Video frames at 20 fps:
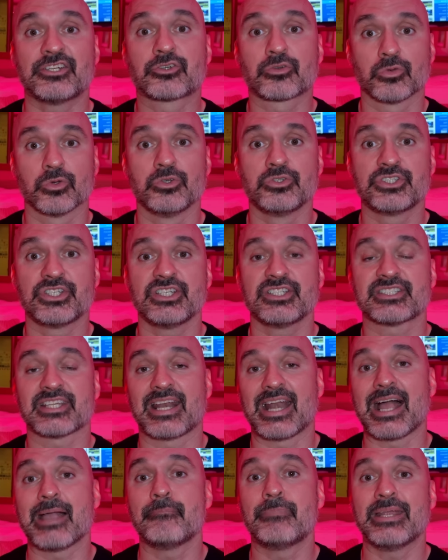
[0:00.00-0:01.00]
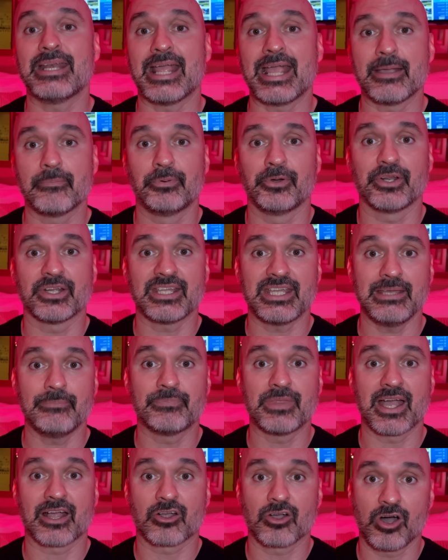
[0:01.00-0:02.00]
cruises and I've been able to keep
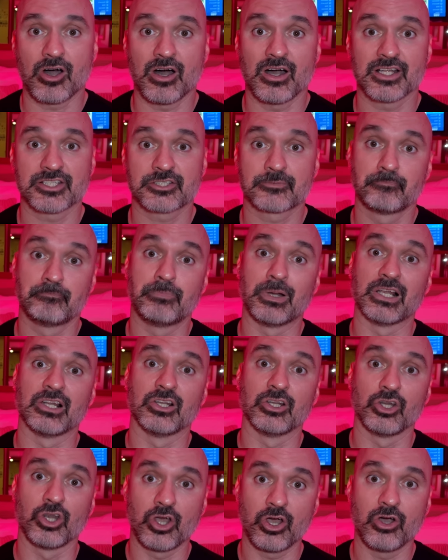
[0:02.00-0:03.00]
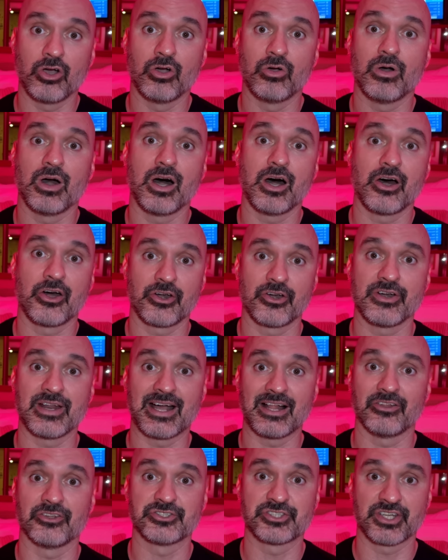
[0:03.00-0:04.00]
that cost below
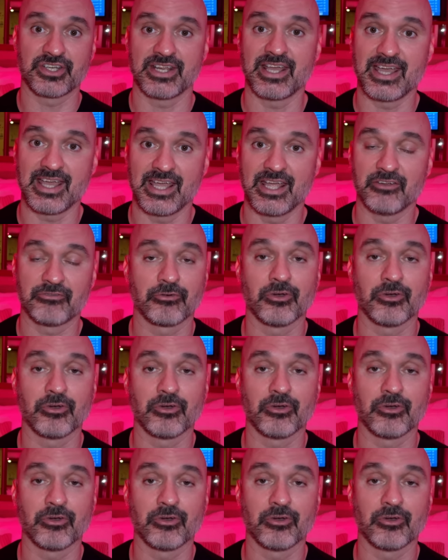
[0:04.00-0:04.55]
$100 a day. For